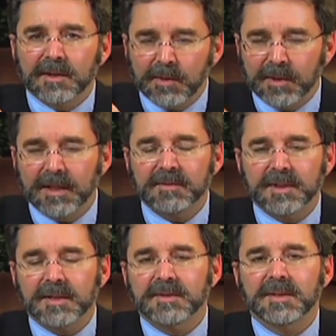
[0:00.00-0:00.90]
who gives
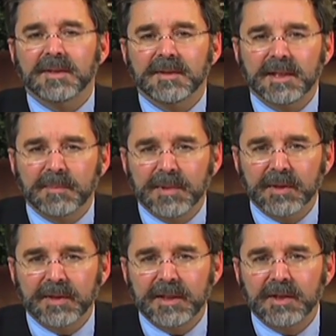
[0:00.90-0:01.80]
us the
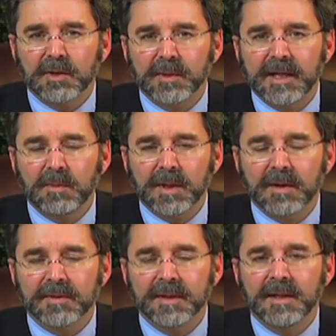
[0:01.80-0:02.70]
ability to create
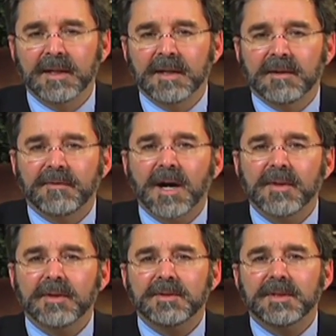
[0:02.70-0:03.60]
wealth.
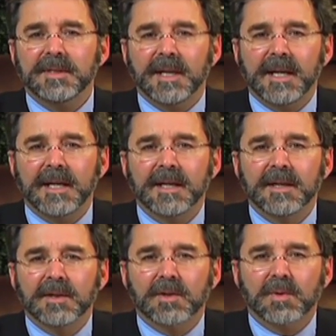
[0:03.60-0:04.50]
Father, today,
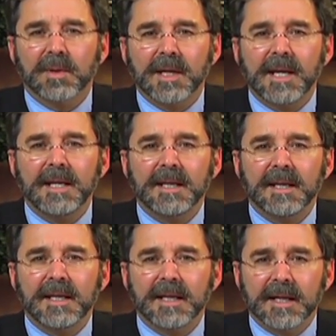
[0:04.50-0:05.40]
create
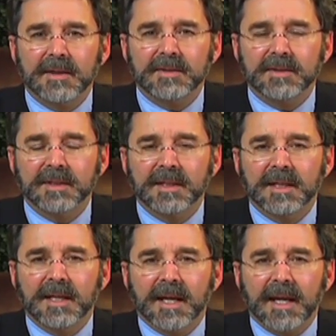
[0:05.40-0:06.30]
in us
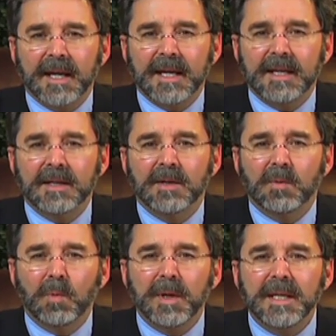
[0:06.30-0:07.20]
a
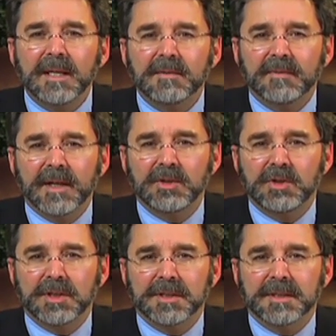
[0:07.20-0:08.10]
witty
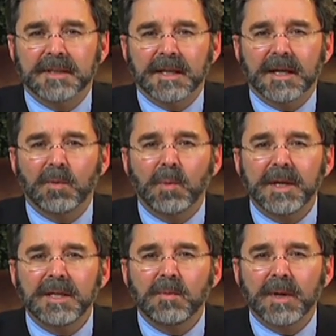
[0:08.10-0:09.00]
invention, a
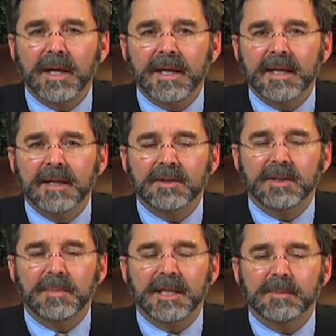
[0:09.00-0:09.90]
witty way
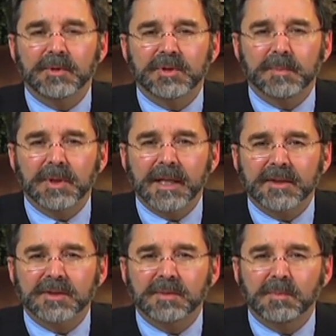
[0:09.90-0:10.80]
to be able to
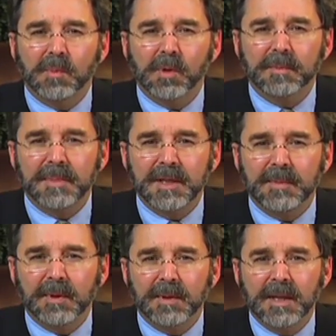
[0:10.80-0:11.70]
bless more
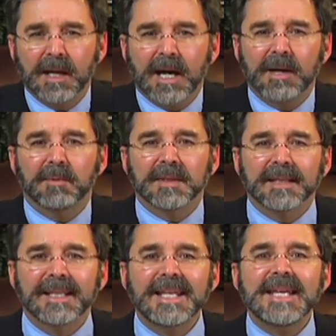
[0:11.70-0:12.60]
people. I
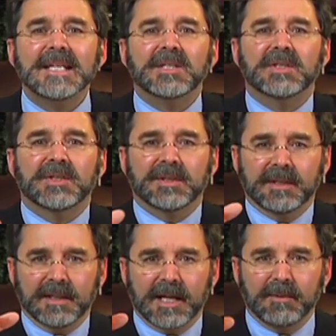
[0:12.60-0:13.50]
release
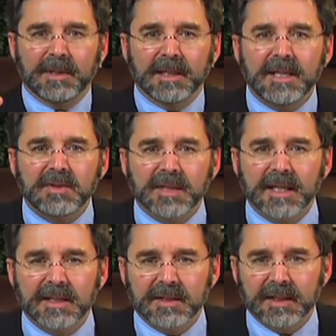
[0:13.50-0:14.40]

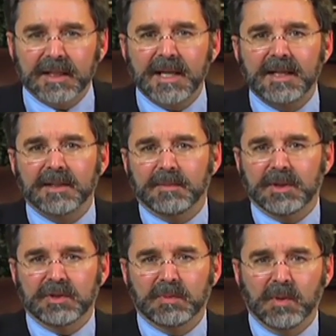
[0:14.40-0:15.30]
that into the kingdom
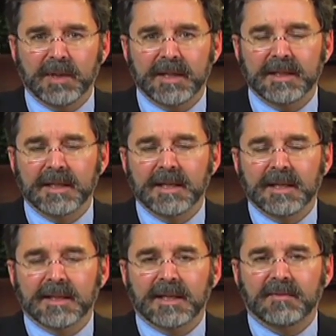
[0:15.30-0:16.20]
this morning,
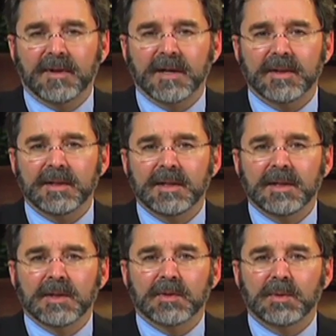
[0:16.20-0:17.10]
that Father,
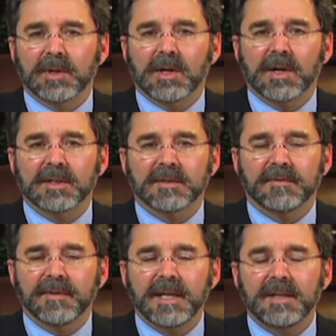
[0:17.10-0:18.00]
through the hearts of
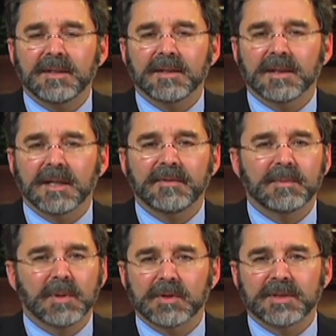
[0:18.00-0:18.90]
faith, love,
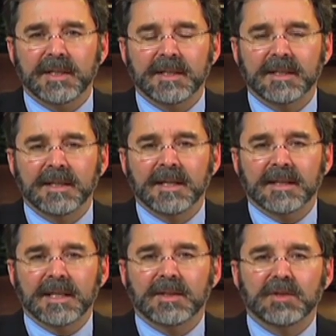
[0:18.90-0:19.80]
and mercy,
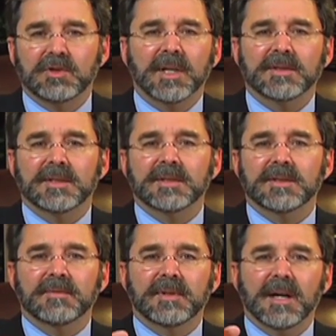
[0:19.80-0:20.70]
that the justice
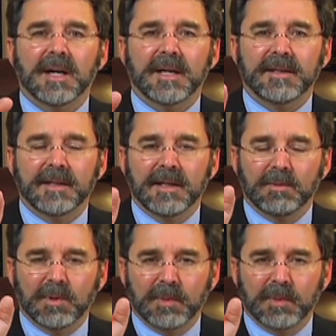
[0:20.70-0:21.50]
of God will